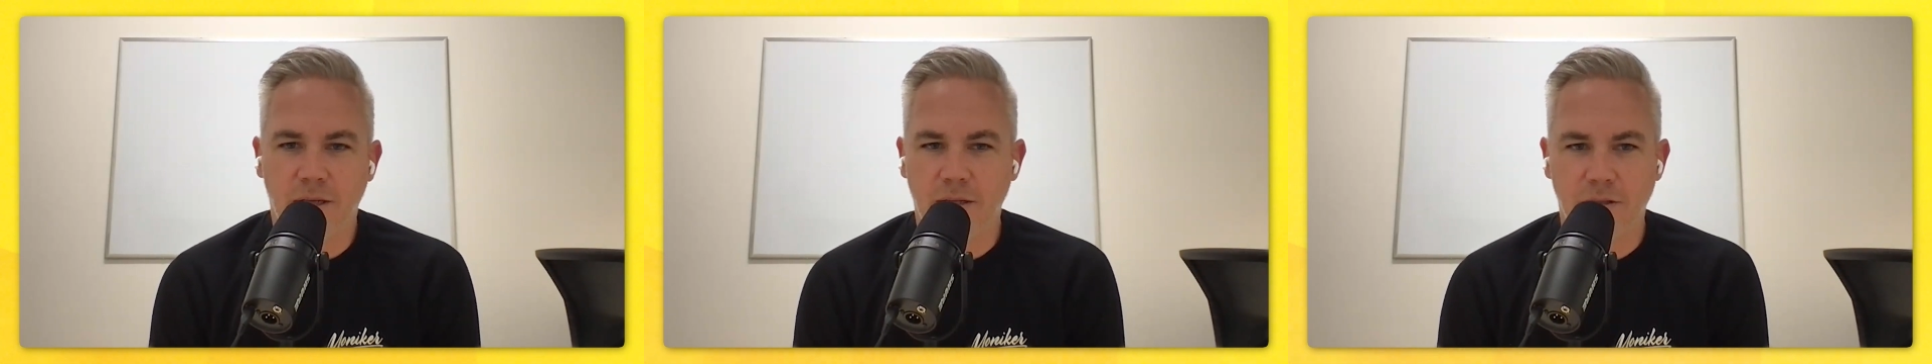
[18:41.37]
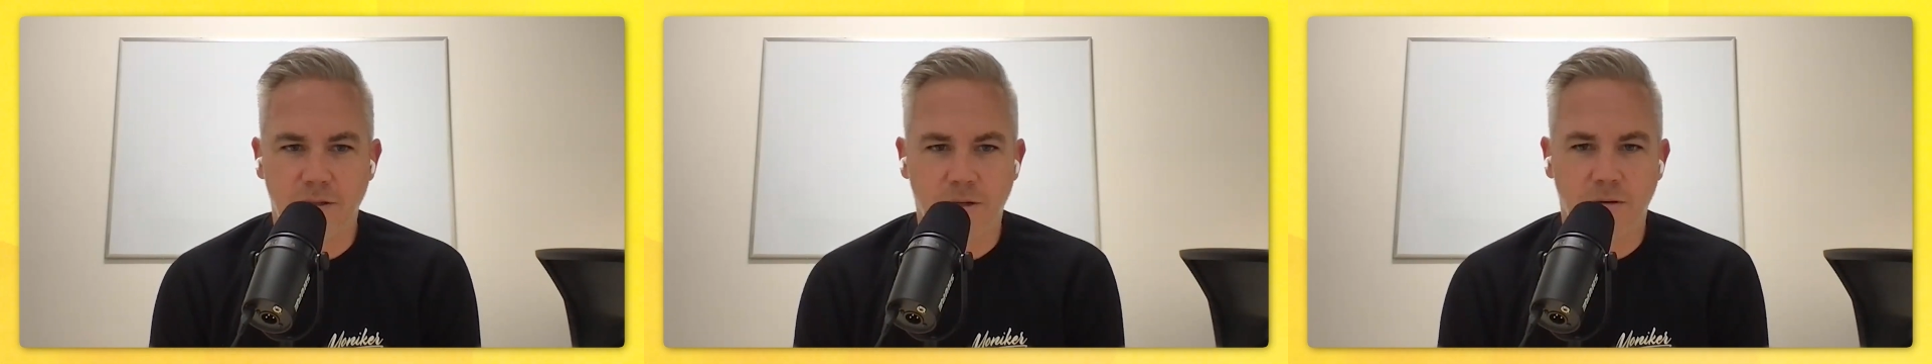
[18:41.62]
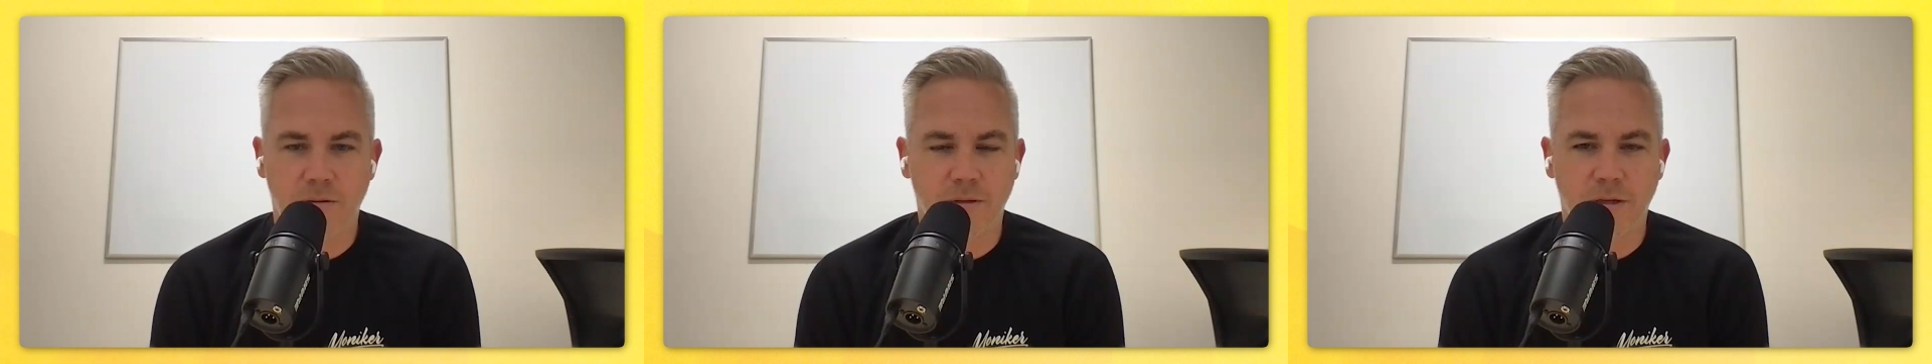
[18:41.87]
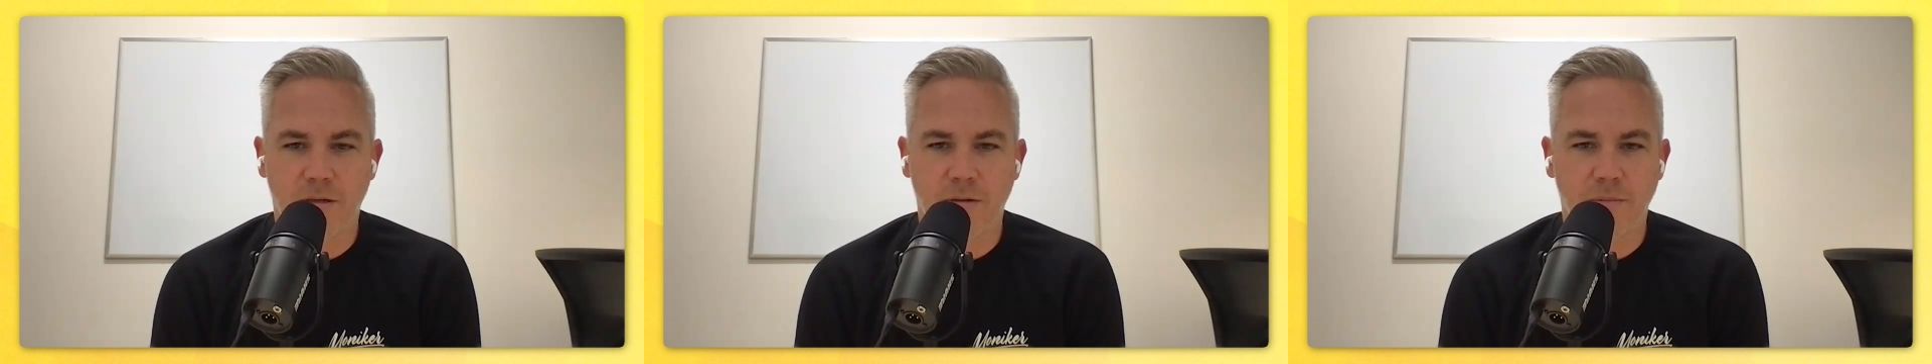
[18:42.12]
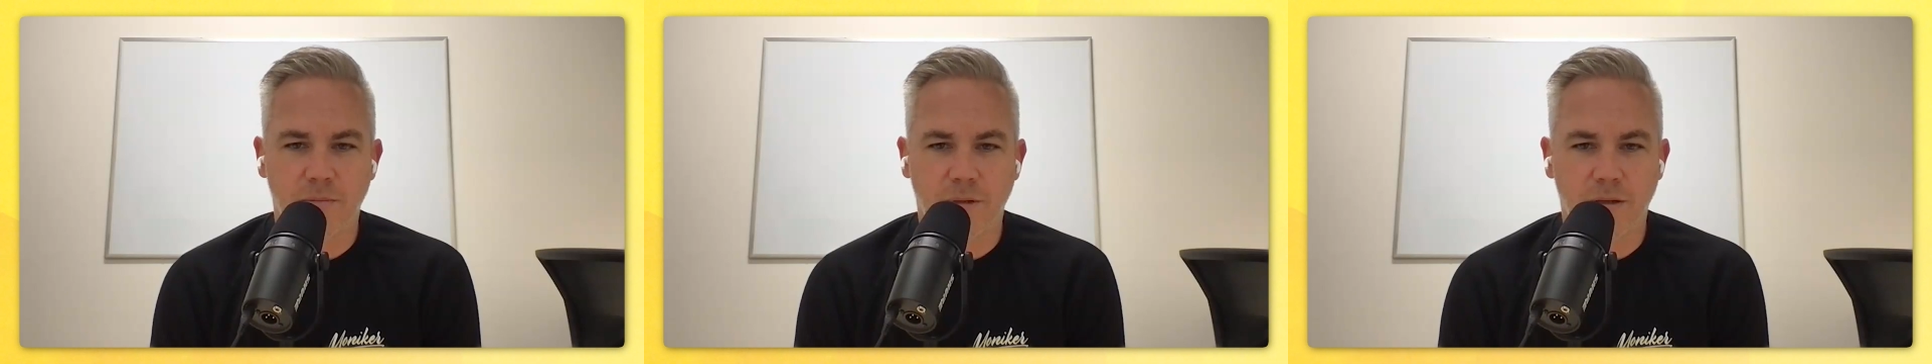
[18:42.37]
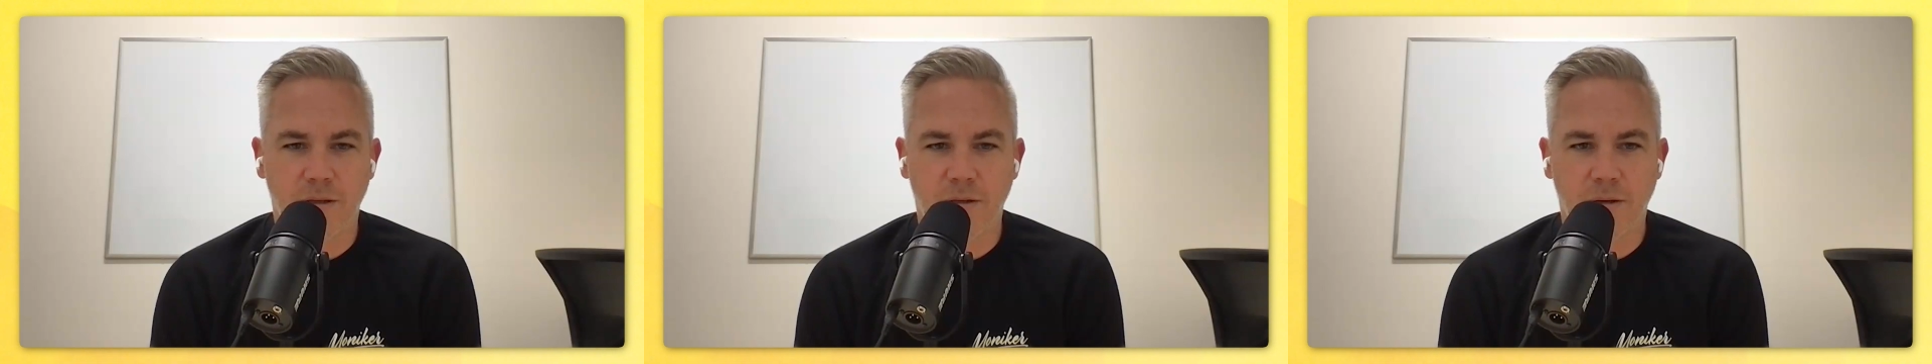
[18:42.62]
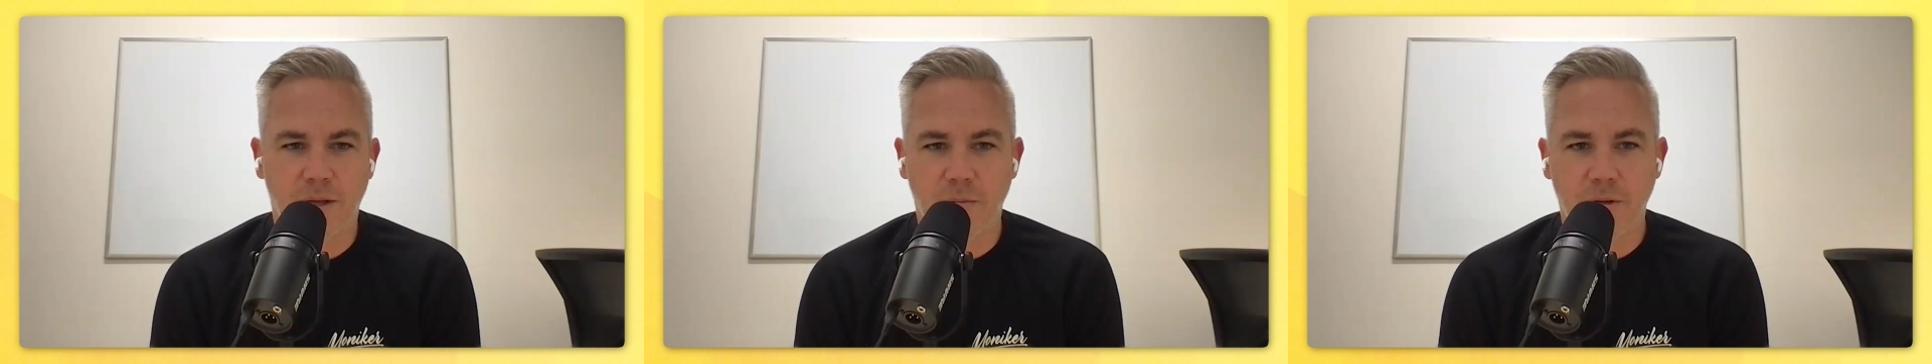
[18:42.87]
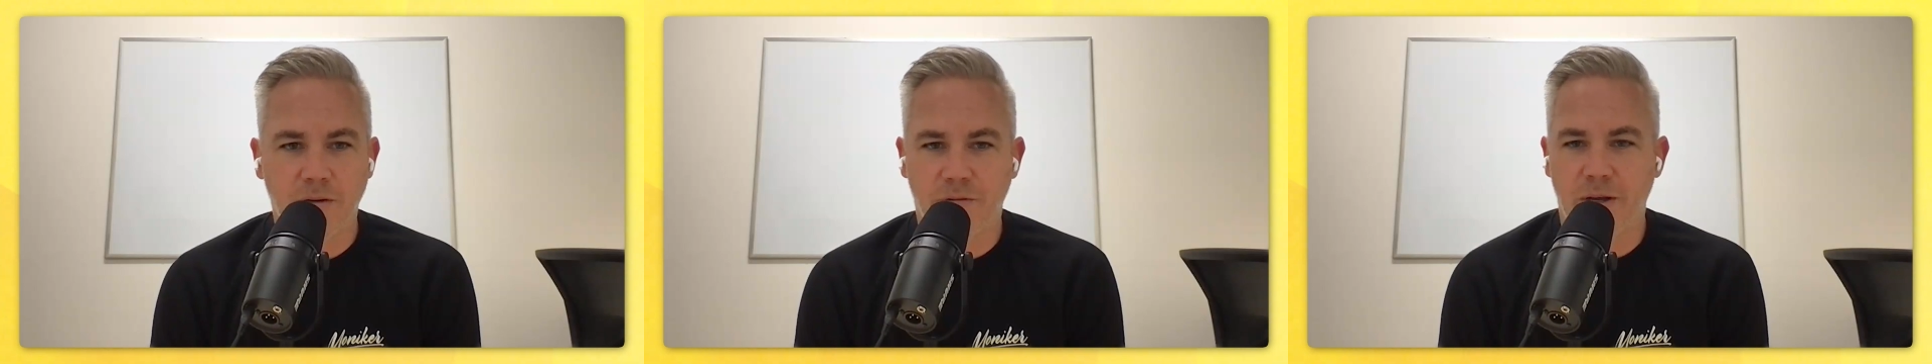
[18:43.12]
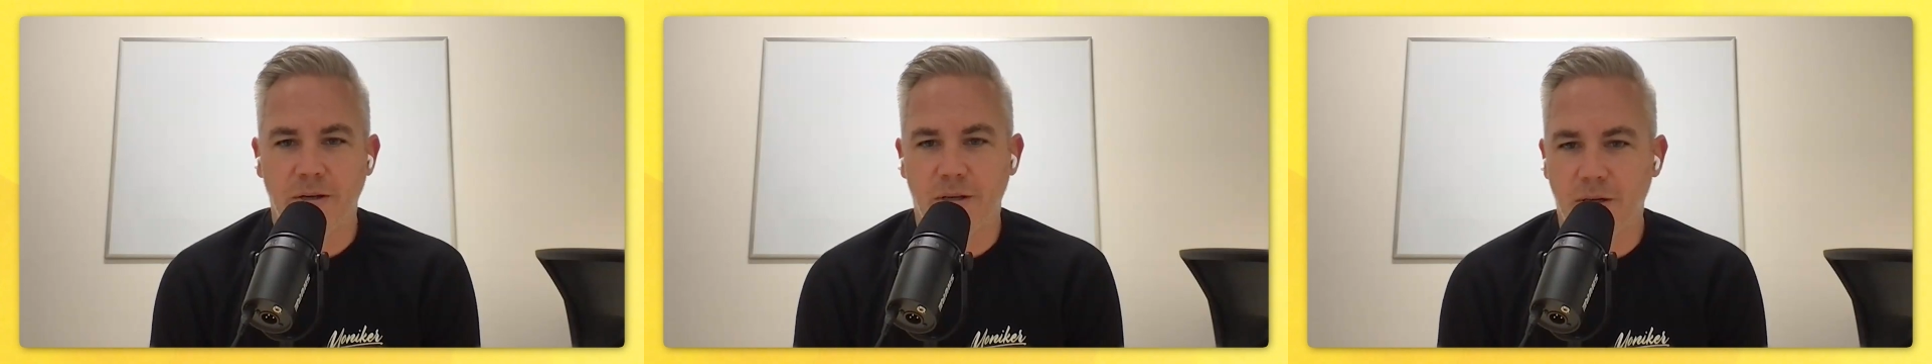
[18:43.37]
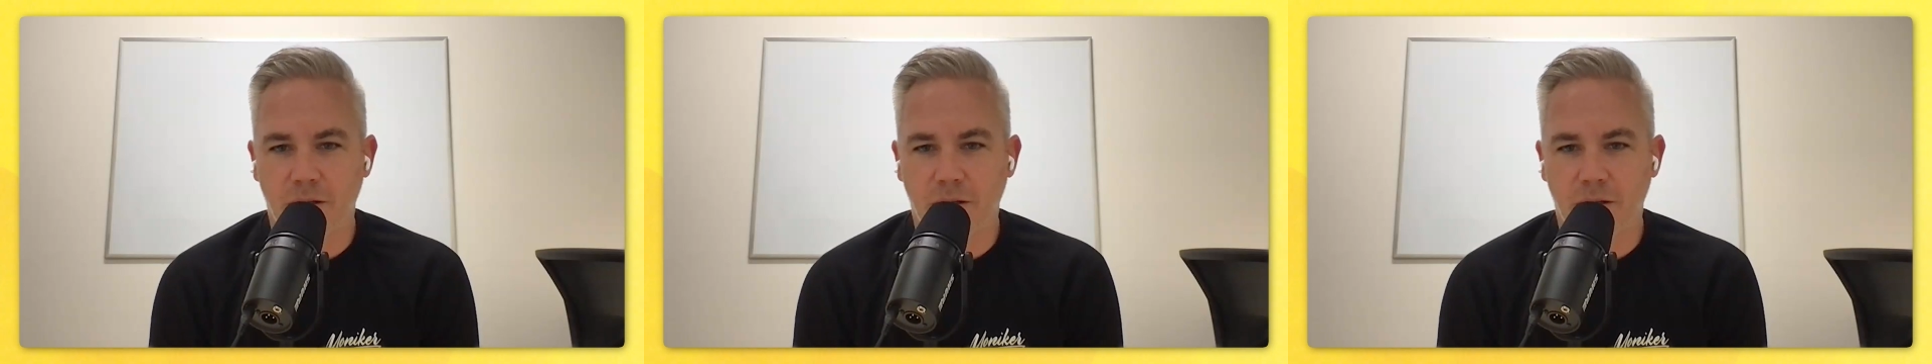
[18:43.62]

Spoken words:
And so we defined